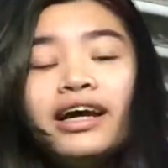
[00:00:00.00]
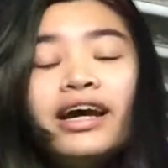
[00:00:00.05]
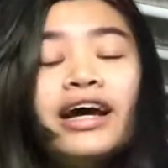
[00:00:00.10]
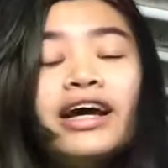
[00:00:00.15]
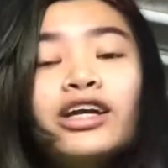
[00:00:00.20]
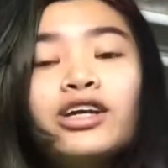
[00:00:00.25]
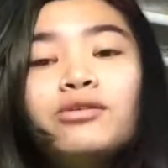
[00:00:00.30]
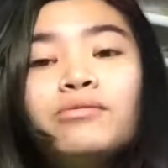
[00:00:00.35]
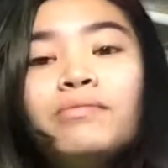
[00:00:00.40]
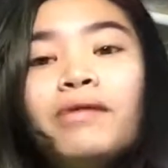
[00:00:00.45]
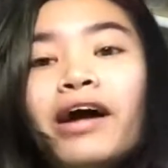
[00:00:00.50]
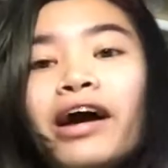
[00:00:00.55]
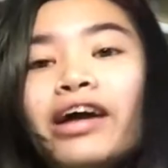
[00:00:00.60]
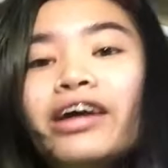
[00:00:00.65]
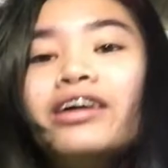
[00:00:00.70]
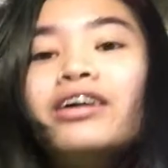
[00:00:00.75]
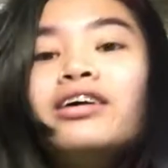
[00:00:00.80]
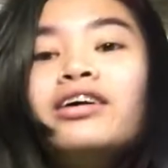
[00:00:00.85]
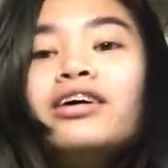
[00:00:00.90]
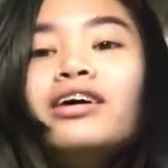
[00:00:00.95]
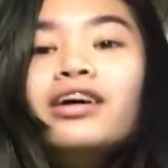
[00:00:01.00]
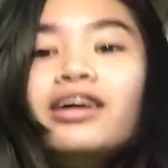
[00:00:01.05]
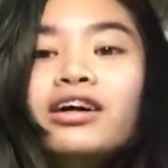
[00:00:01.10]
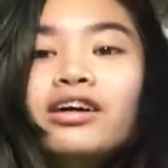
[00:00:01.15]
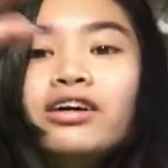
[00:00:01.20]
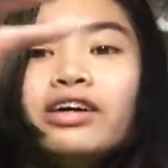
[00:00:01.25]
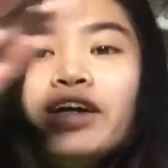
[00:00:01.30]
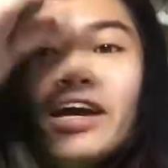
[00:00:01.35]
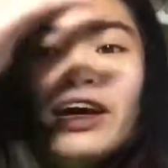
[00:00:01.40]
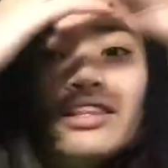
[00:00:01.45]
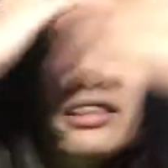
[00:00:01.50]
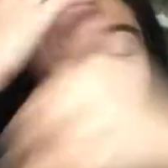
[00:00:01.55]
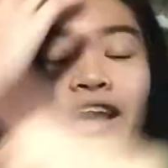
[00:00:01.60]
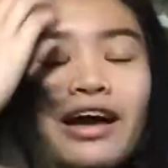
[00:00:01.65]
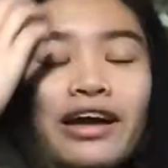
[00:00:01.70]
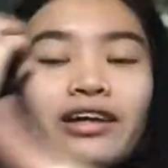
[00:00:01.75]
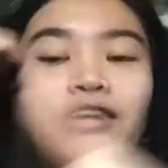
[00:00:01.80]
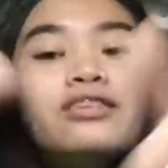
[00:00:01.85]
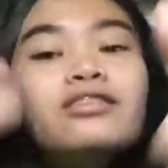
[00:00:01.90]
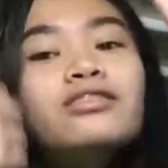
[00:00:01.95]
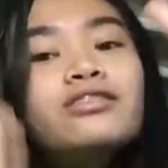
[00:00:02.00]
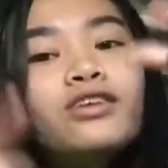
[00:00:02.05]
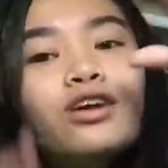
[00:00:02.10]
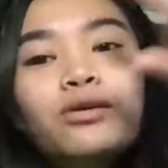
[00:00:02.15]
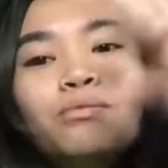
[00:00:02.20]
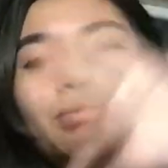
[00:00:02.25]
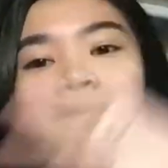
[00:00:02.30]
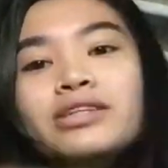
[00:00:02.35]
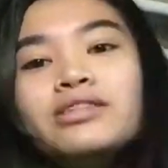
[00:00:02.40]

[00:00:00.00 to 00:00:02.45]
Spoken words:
and goodbye. Oh yeah, like, comment,